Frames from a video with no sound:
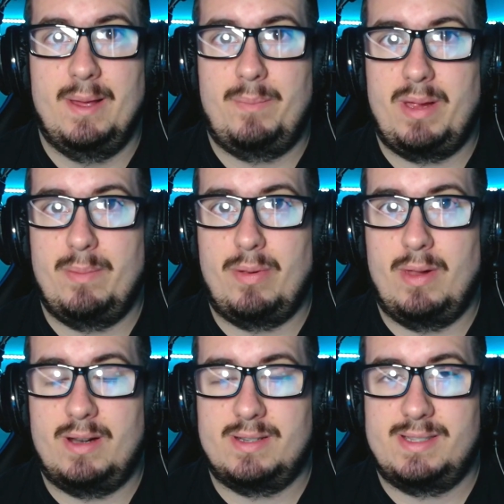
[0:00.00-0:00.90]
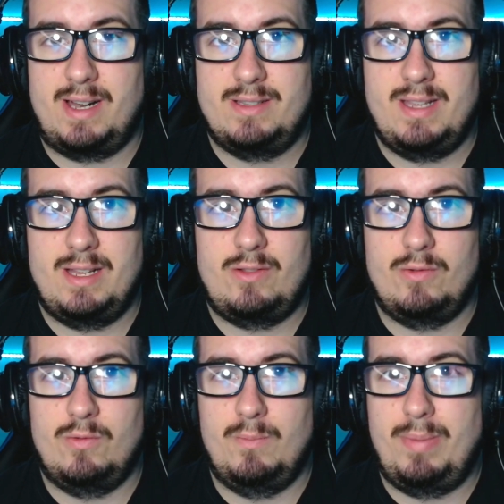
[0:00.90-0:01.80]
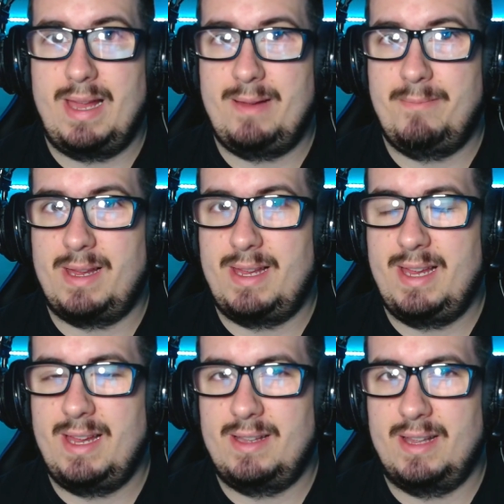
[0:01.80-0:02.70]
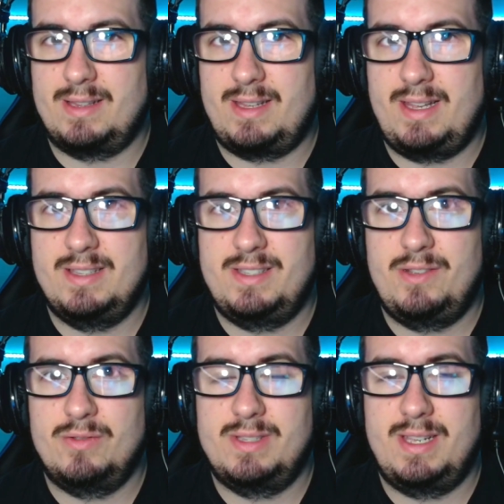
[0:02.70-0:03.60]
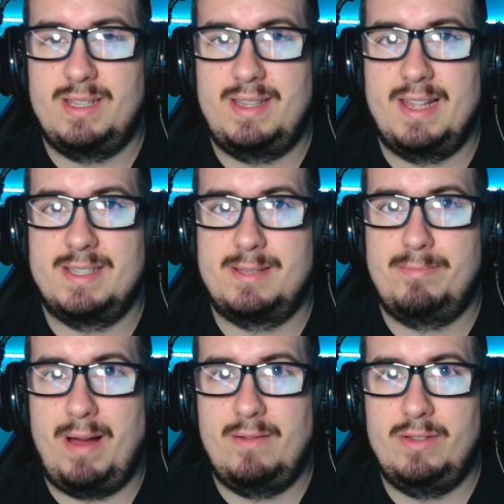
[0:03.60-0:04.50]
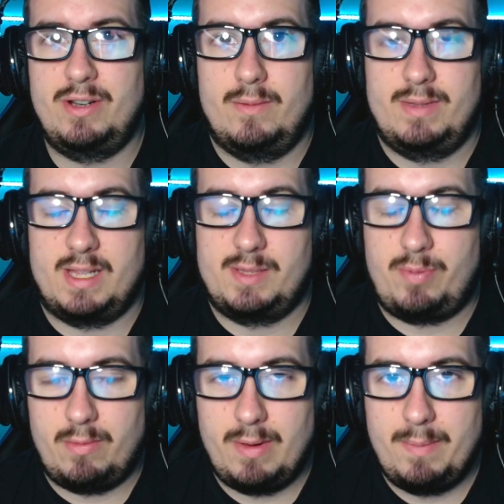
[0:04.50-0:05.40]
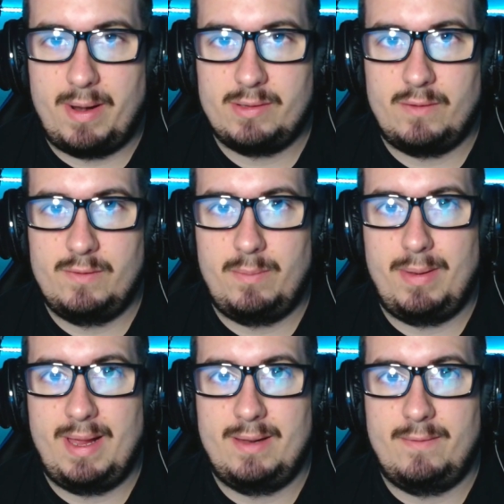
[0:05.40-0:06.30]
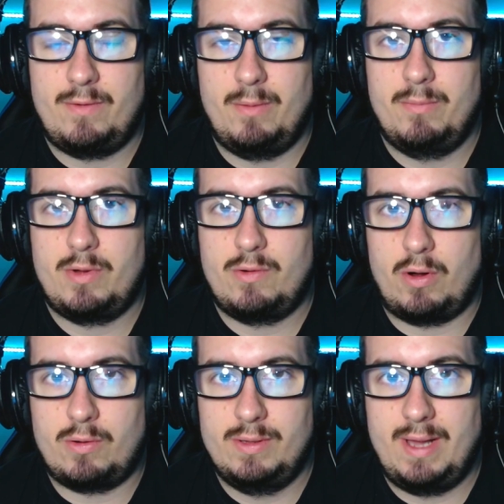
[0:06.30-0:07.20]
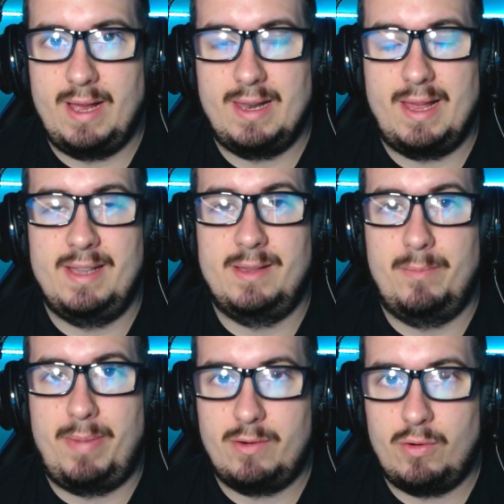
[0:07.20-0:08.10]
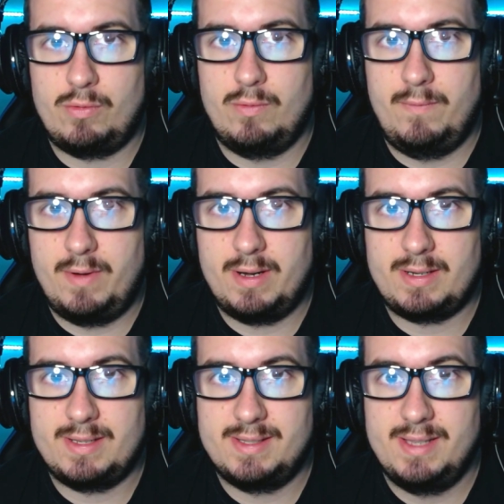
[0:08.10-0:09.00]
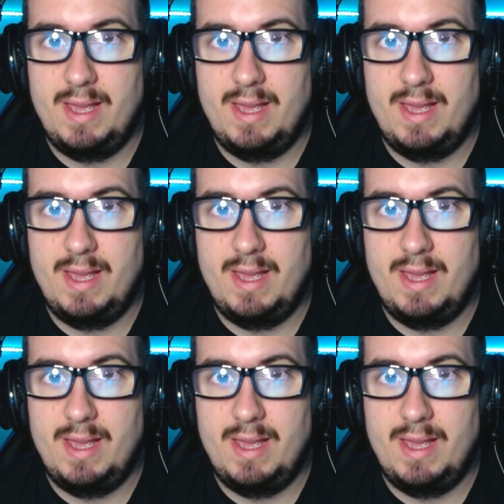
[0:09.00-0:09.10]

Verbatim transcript: people are starting to blame king that he is using dense powder. That's probably part of the plan from Crocodile and Baroque Works.